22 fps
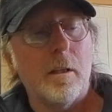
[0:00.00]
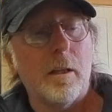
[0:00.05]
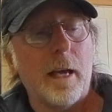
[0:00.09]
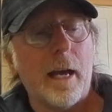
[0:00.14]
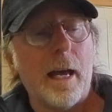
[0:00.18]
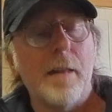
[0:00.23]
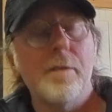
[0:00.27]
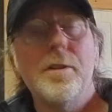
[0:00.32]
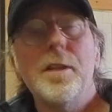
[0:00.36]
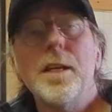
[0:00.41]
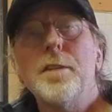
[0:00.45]

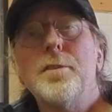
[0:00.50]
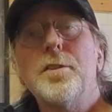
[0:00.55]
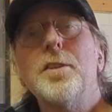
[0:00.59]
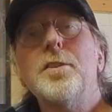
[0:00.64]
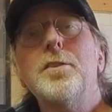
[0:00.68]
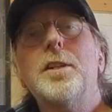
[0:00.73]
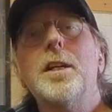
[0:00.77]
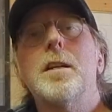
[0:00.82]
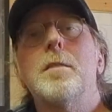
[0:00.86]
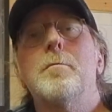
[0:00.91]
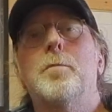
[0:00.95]
And this is
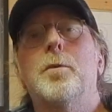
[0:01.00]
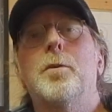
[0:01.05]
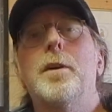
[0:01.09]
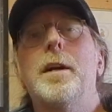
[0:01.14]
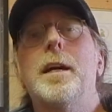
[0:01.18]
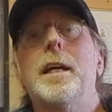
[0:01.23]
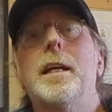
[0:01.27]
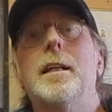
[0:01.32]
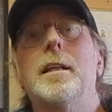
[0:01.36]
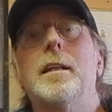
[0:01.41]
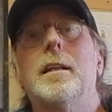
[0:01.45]
going to
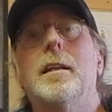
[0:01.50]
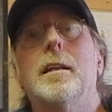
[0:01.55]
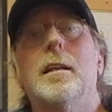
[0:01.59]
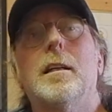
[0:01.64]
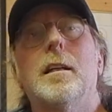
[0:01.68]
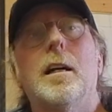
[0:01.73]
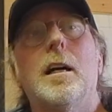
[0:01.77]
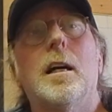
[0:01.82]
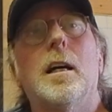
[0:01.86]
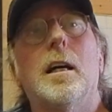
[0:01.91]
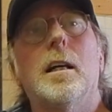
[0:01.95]
bring
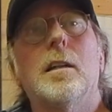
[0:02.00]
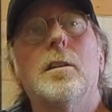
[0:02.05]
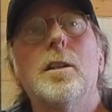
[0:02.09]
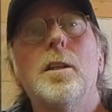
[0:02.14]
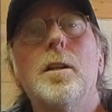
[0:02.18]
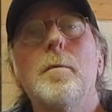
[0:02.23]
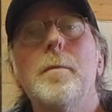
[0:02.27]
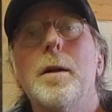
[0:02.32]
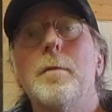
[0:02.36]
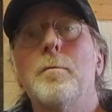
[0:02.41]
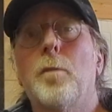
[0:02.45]
a
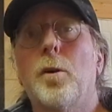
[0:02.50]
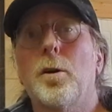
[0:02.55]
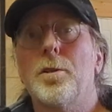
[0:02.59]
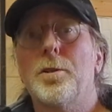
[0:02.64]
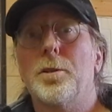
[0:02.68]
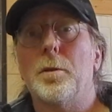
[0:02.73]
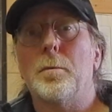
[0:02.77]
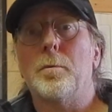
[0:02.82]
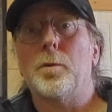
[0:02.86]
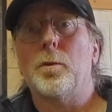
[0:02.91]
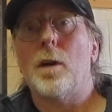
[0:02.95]
little bit more
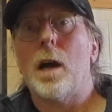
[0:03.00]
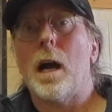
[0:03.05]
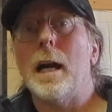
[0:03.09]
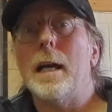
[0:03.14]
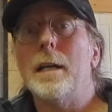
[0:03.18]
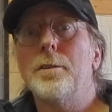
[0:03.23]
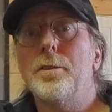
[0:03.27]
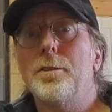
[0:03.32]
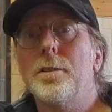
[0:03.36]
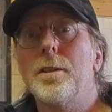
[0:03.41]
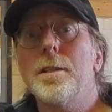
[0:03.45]

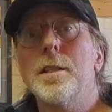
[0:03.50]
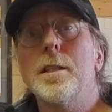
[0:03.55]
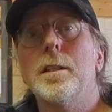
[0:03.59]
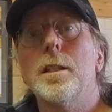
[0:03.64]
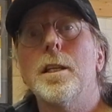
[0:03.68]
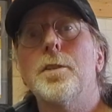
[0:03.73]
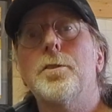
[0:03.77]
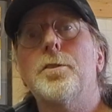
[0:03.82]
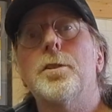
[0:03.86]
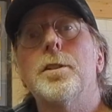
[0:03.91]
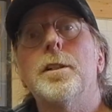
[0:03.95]
surprise to the
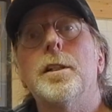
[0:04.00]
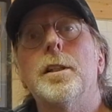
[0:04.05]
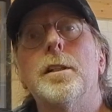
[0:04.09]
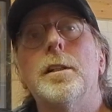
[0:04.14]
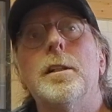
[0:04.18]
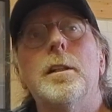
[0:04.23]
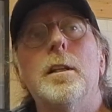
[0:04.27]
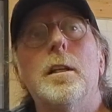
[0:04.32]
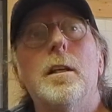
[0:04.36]
listener.